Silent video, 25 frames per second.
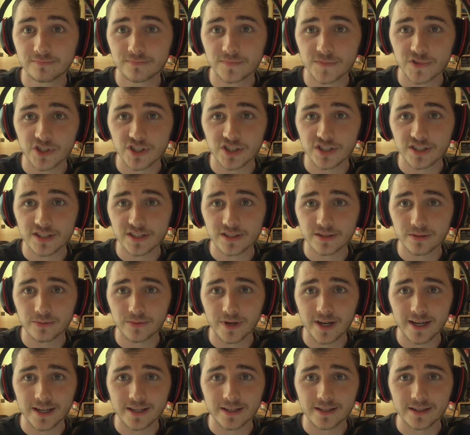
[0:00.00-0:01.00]
just is the
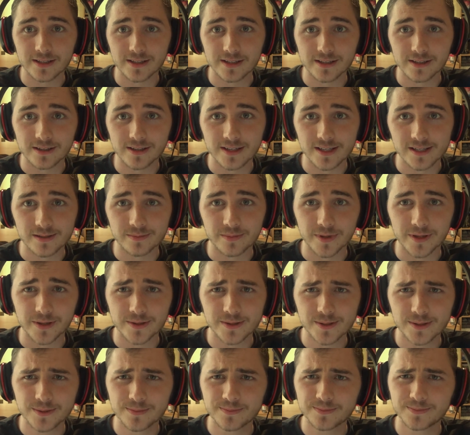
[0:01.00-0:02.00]
way, I
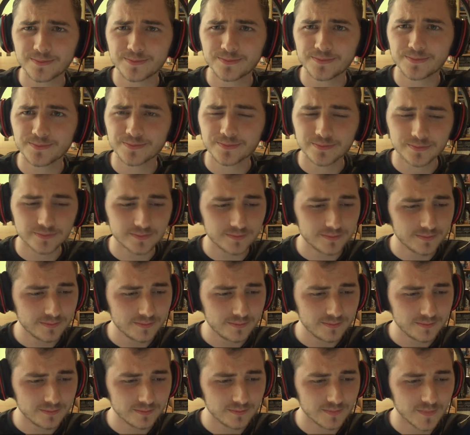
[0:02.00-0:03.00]
suppose.
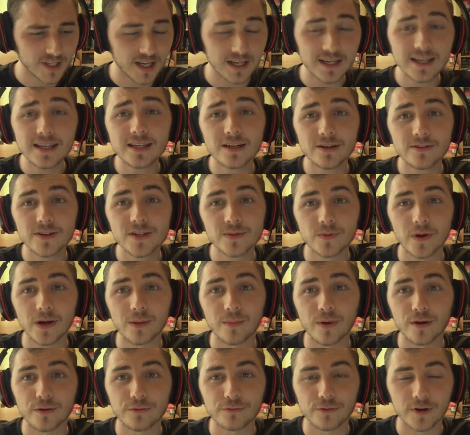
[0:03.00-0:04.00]
Alina is one
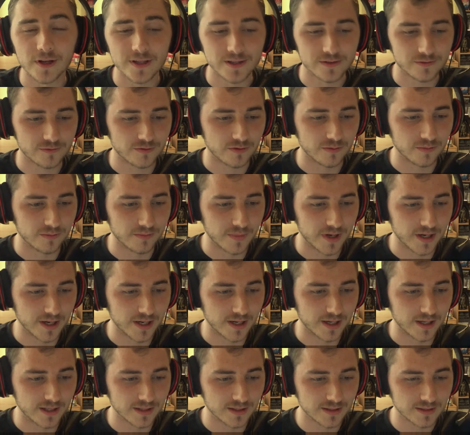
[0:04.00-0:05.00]
of my friends from
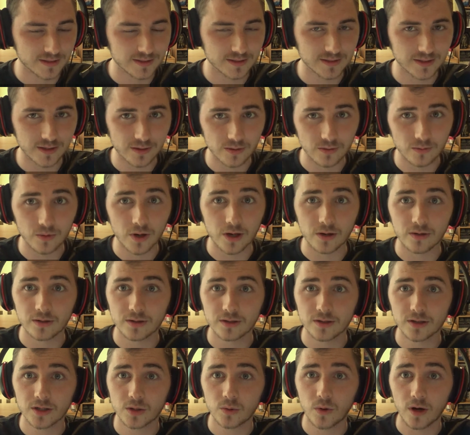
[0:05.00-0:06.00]
well,
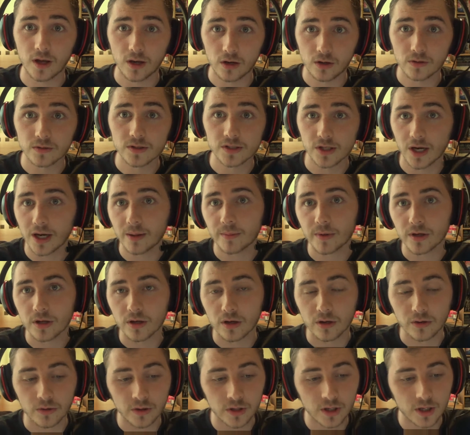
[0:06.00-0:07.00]
quite a long time
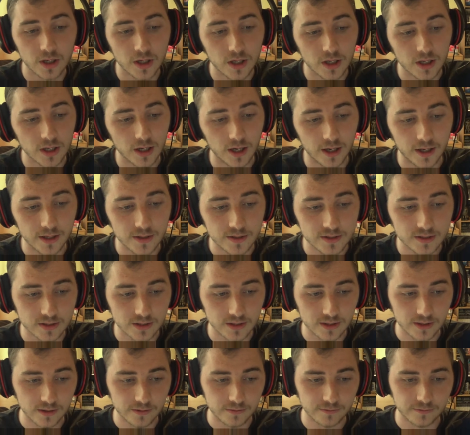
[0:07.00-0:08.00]
ago. I used to
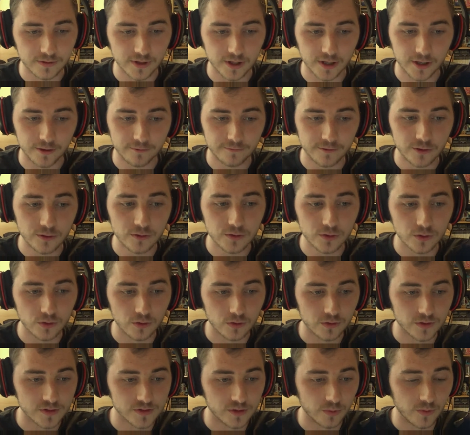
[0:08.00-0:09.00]
live a few
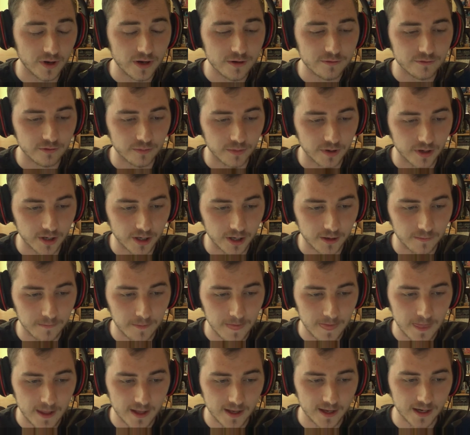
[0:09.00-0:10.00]
doors away from her,
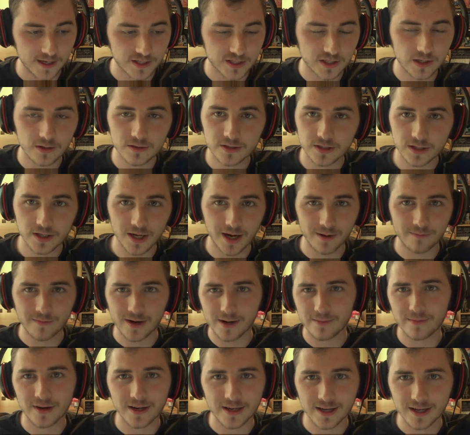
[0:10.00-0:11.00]
and she used to come
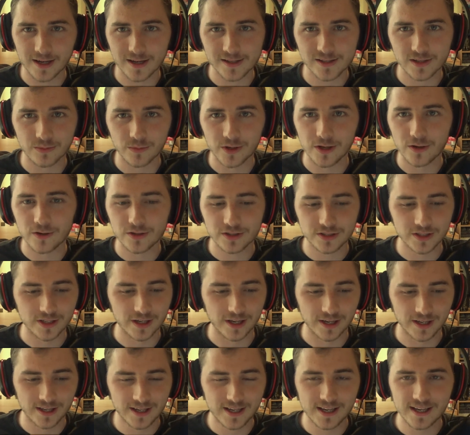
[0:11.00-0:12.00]
around my house, and we used
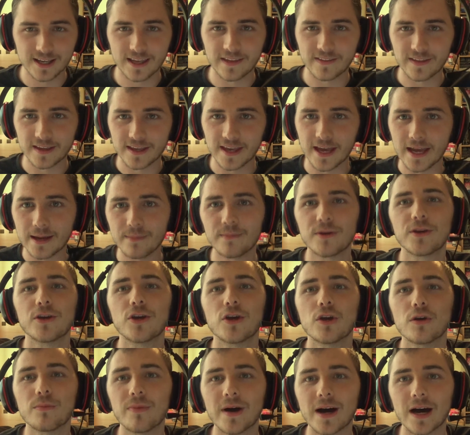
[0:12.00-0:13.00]
to get the
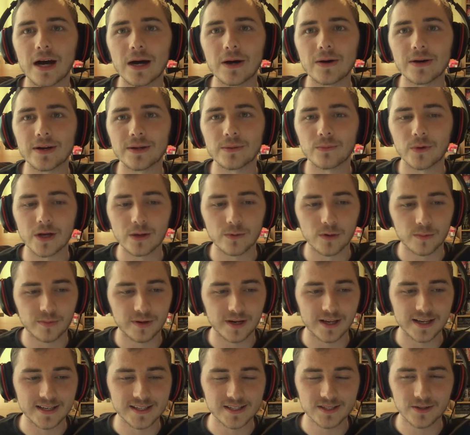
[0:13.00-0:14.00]
GameCube out, and we would
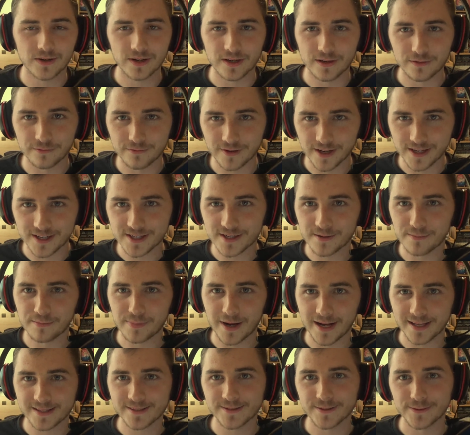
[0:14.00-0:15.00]
play Sonic Adventure
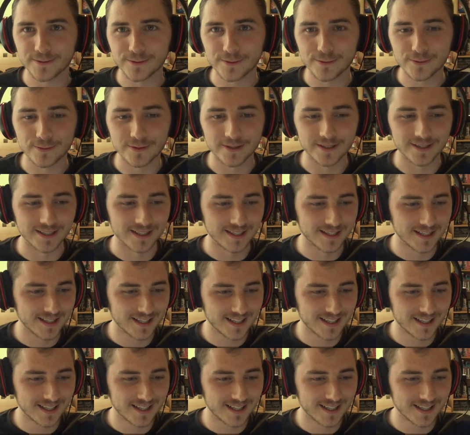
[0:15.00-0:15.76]
Battle and